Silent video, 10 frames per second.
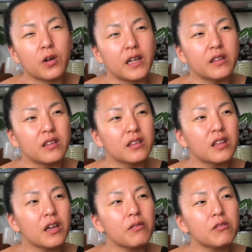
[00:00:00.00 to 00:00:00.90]
and
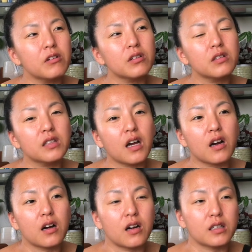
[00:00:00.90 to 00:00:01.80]
they weren't
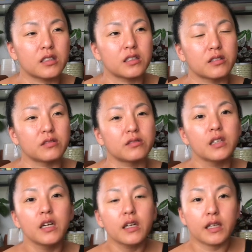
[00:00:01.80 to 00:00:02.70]
that hard to
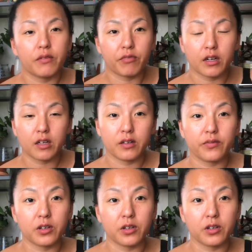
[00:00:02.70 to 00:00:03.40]
get rid of,